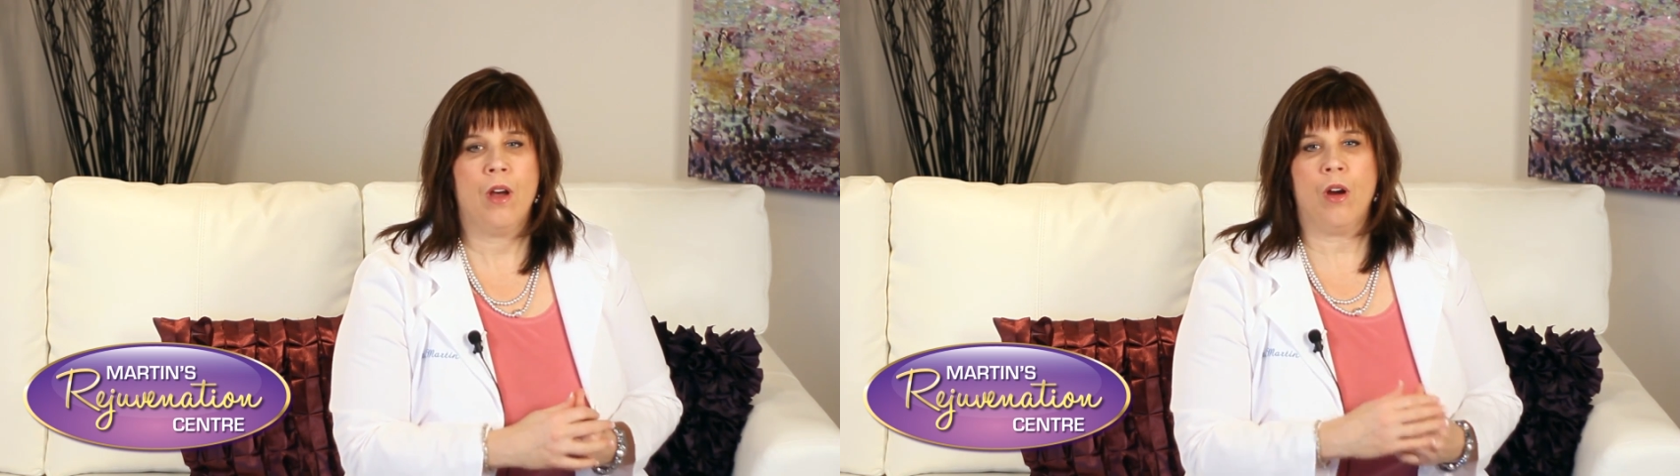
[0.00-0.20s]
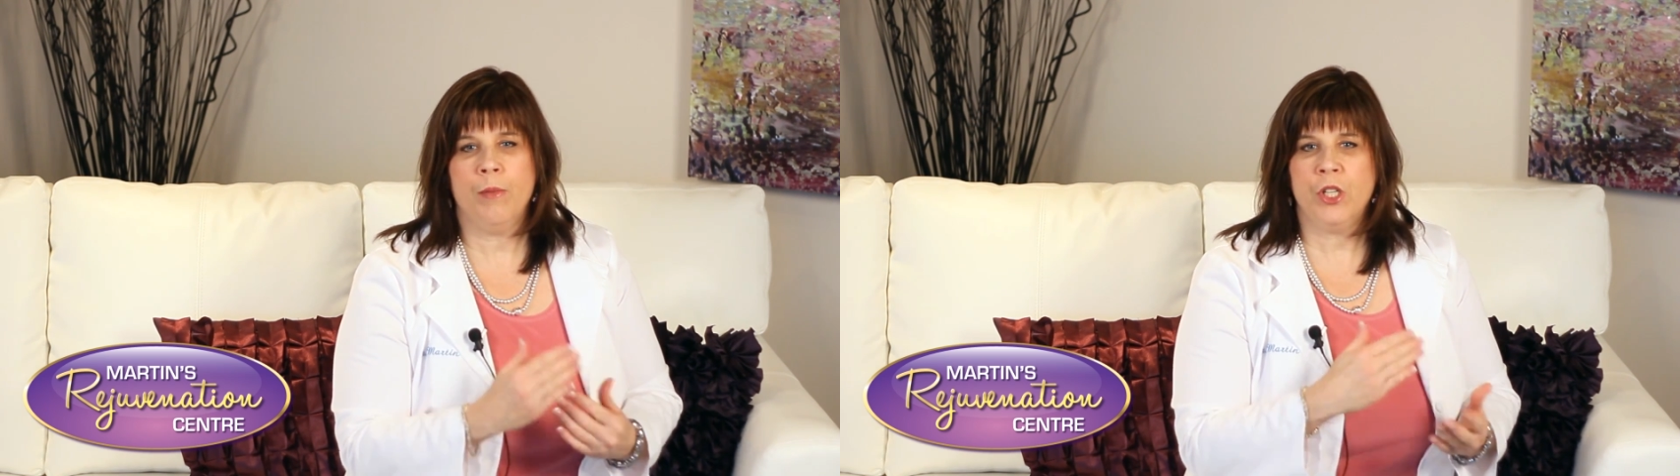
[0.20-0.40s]

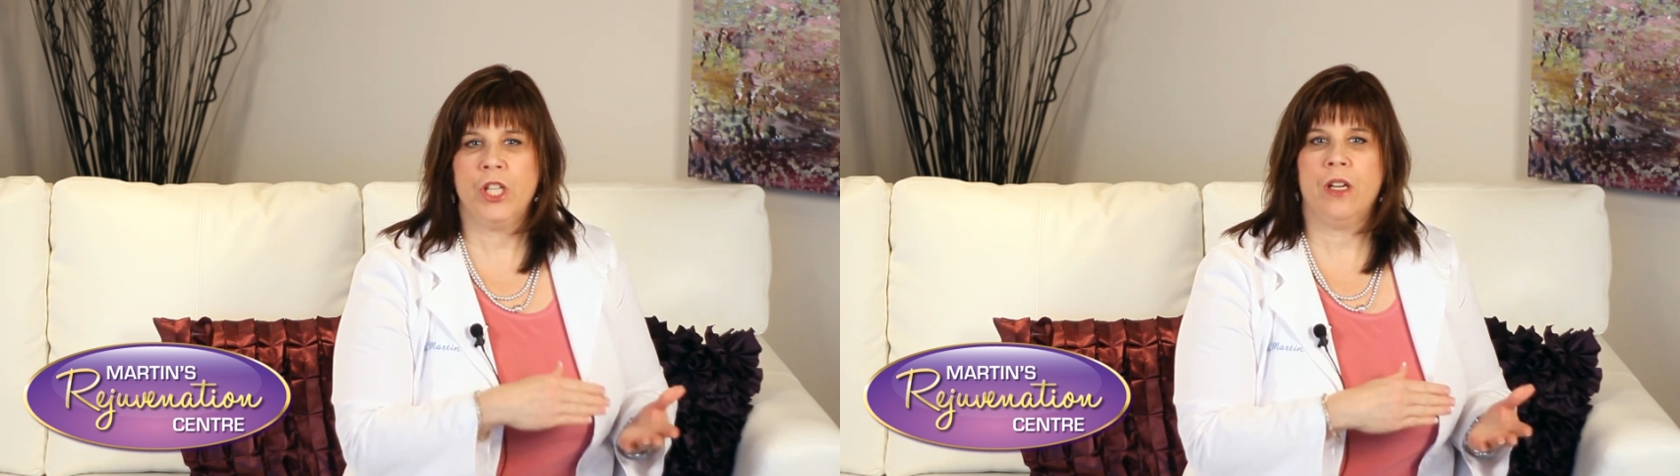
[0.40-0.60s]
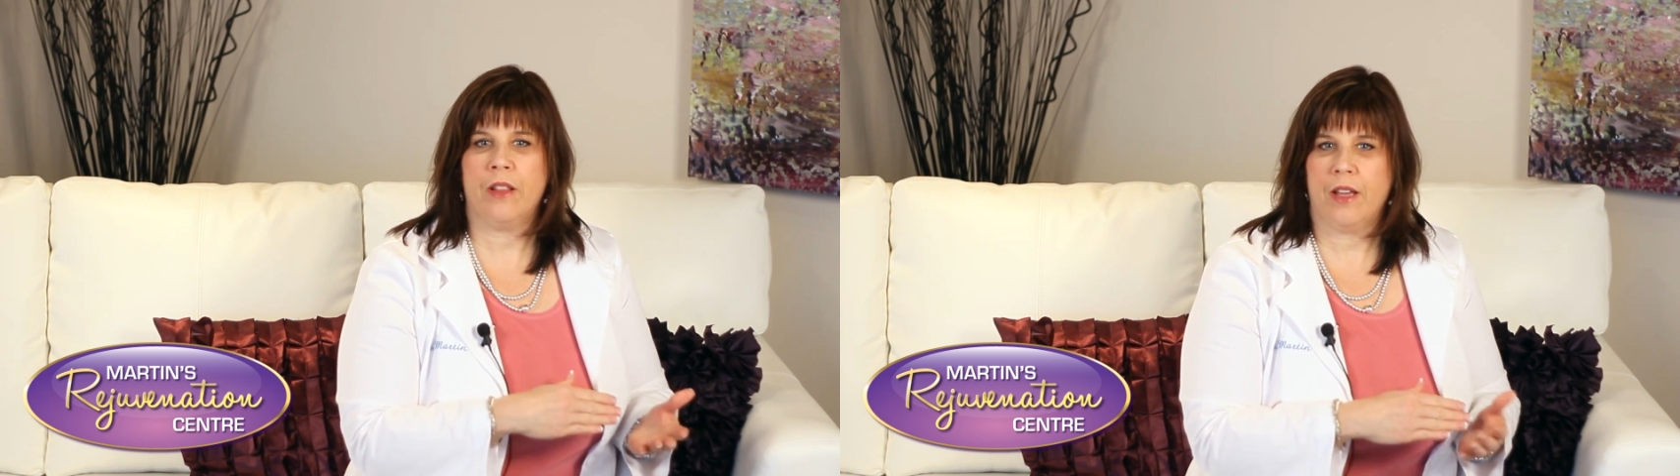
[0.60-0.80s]
Our
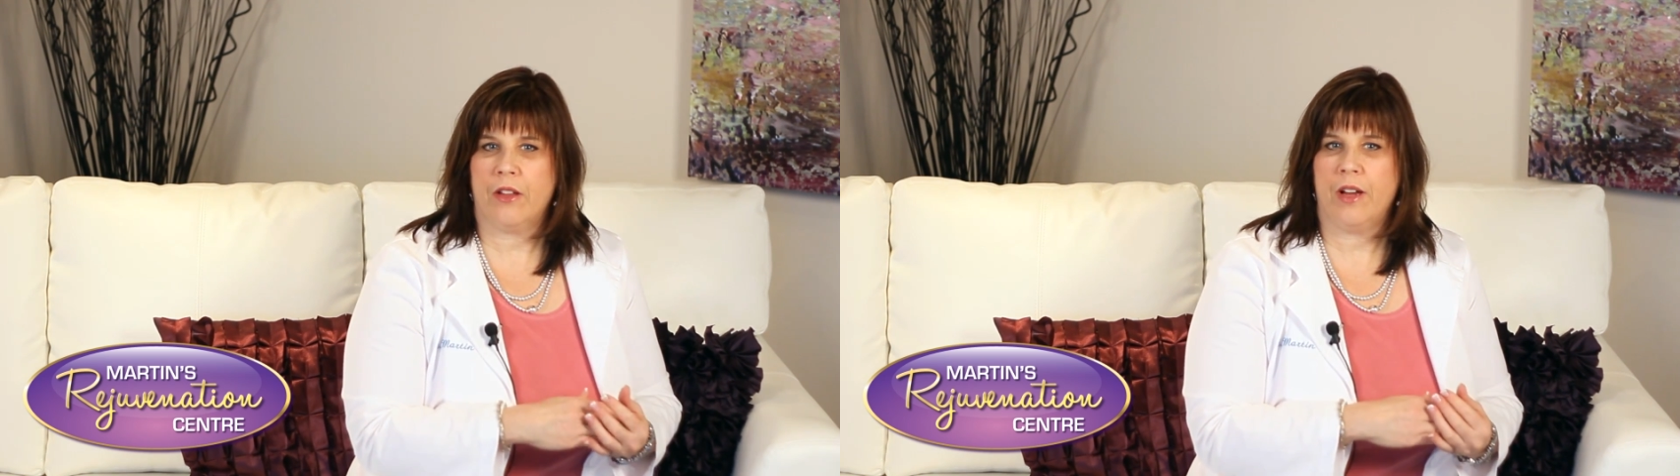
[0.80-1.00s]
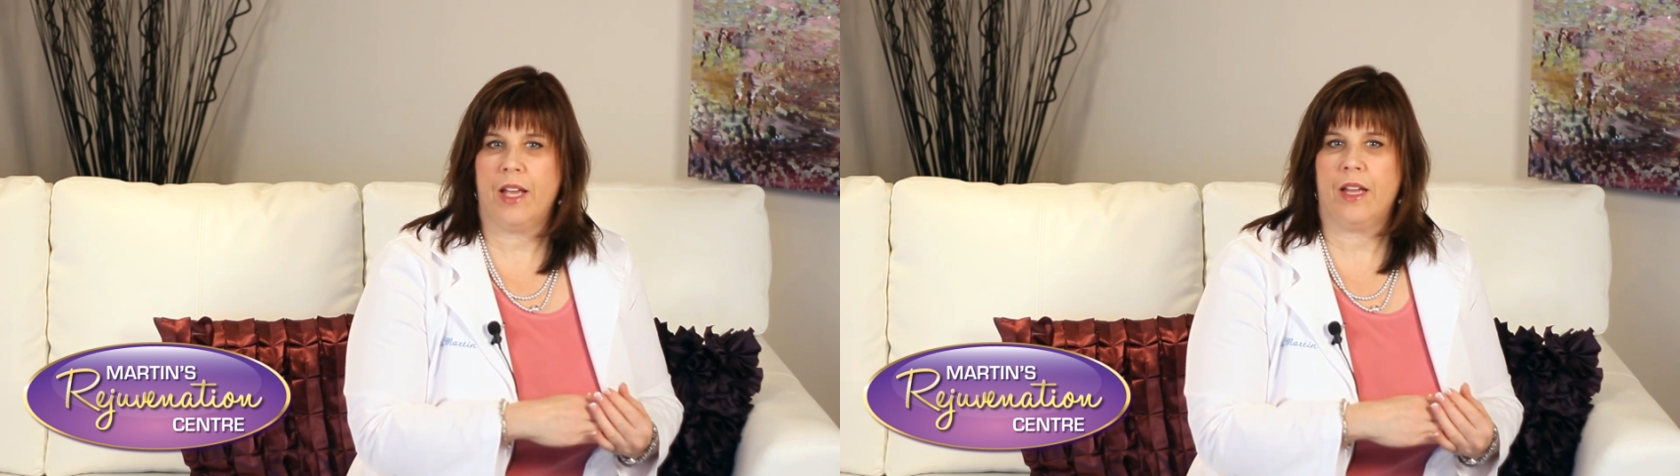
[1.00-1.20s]
machine, on the
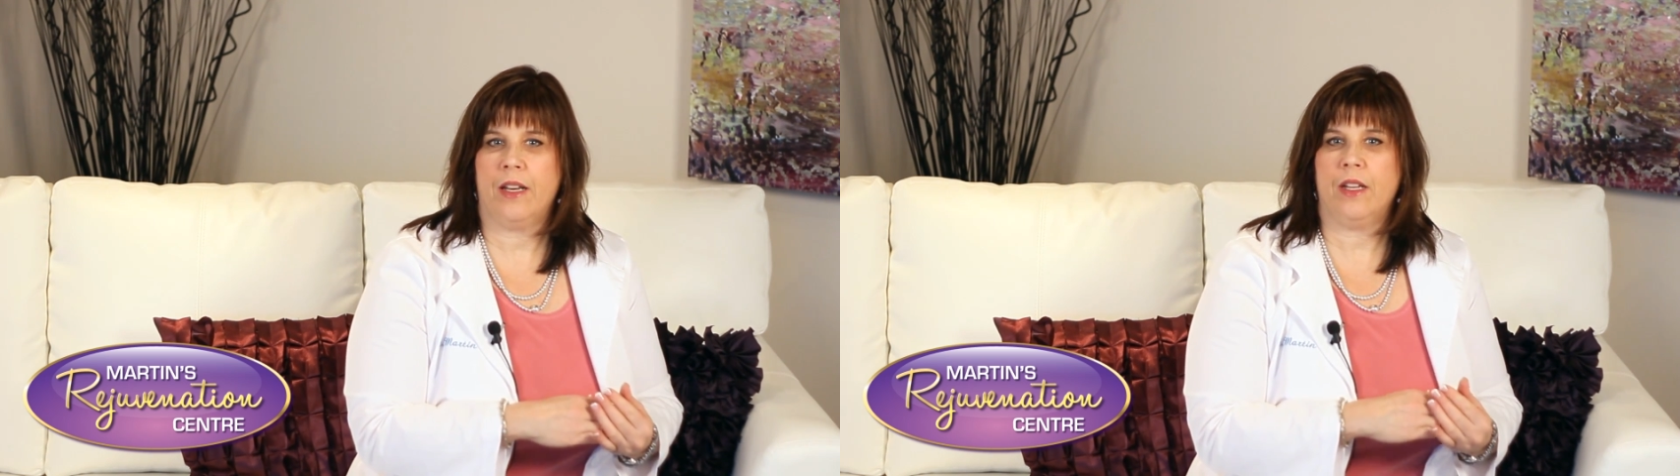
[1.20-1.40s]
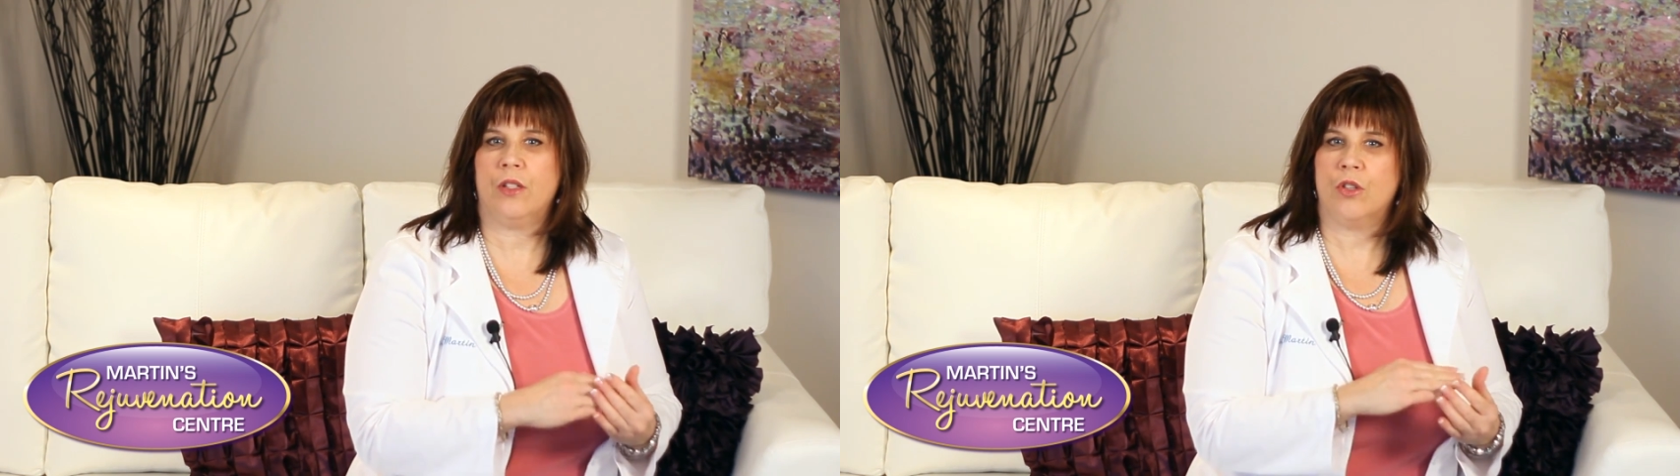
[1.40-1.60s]
other
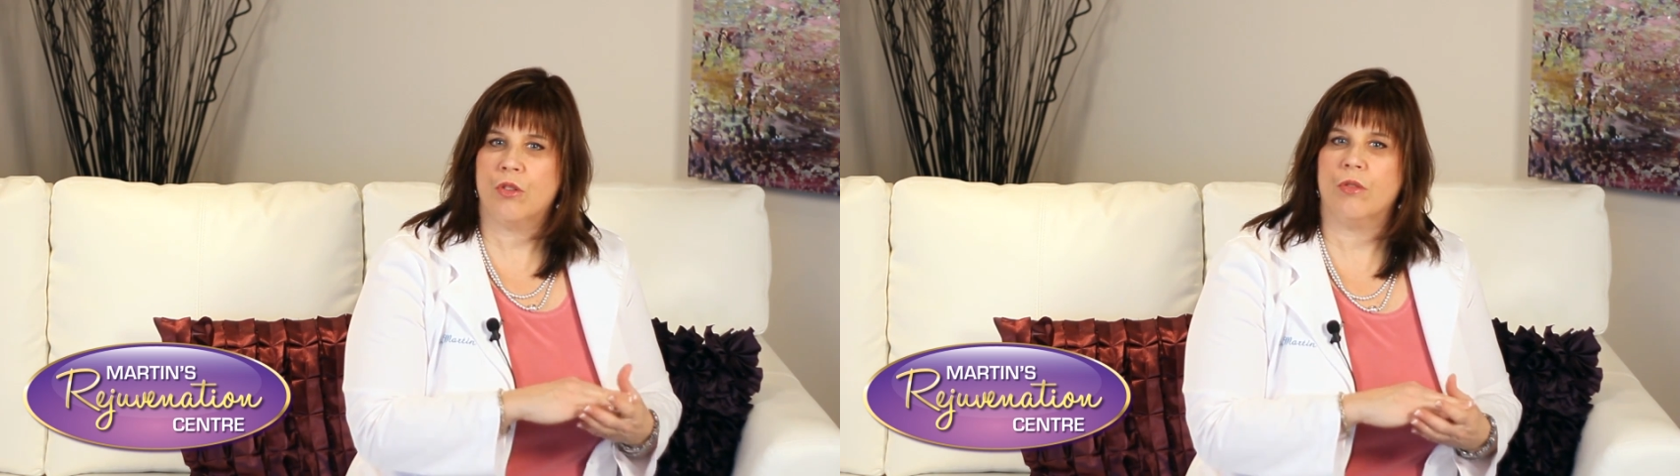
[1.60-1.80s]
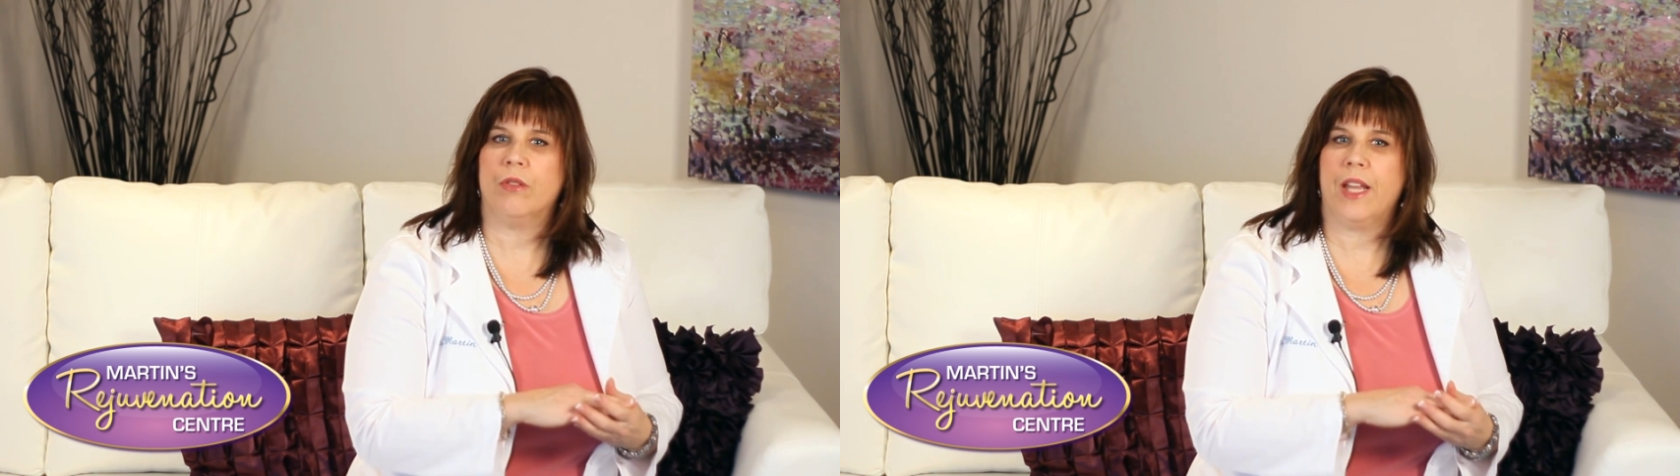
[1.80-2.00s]
hand, is a
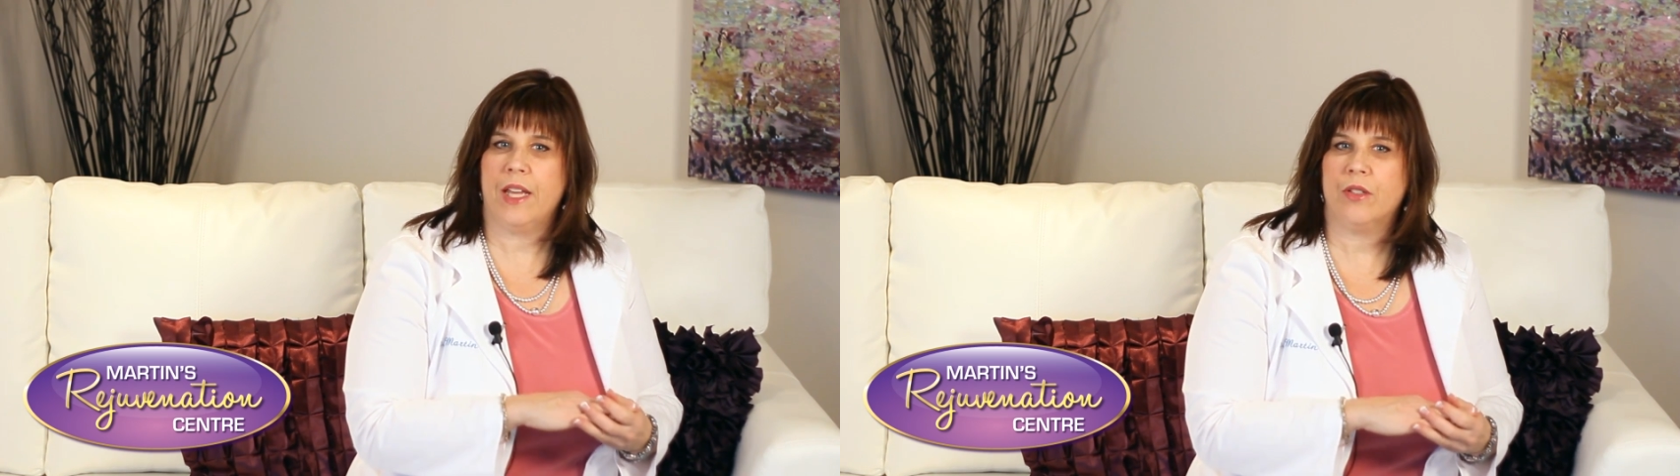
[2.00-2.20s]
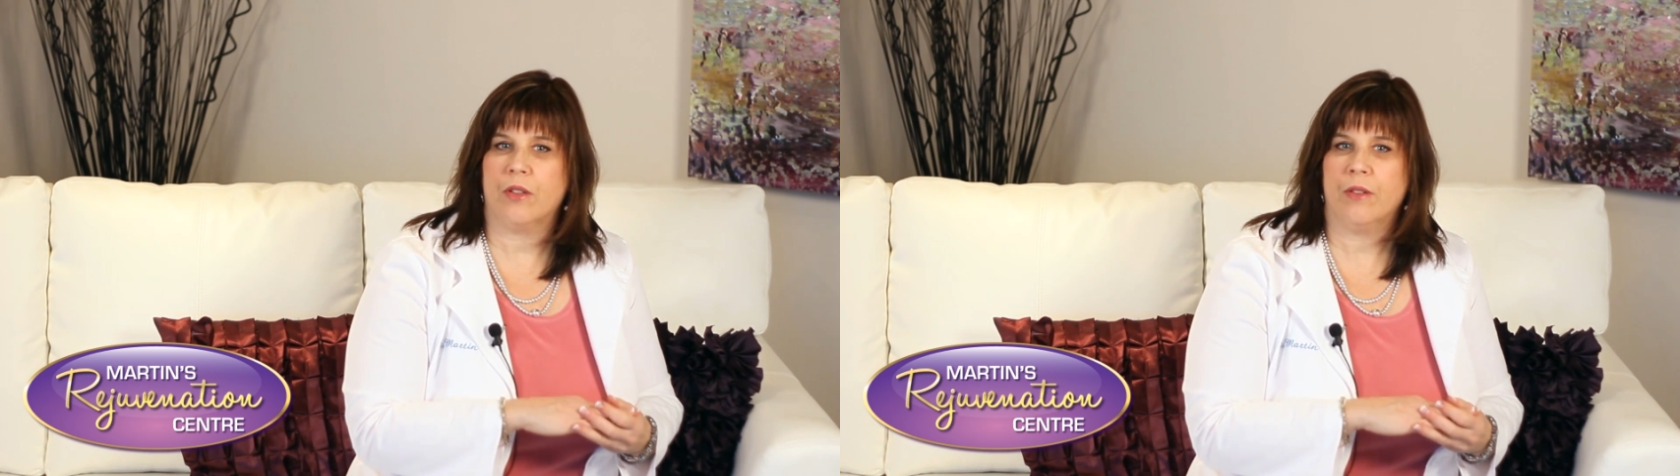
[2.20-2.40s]
true
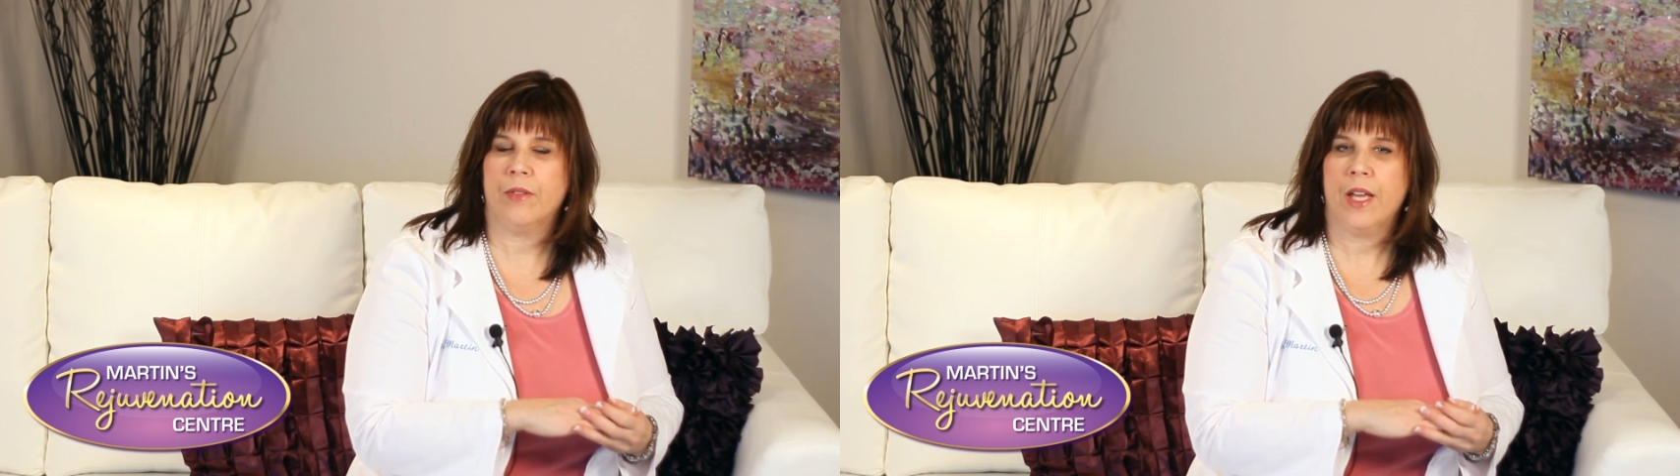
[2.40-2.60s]
laser,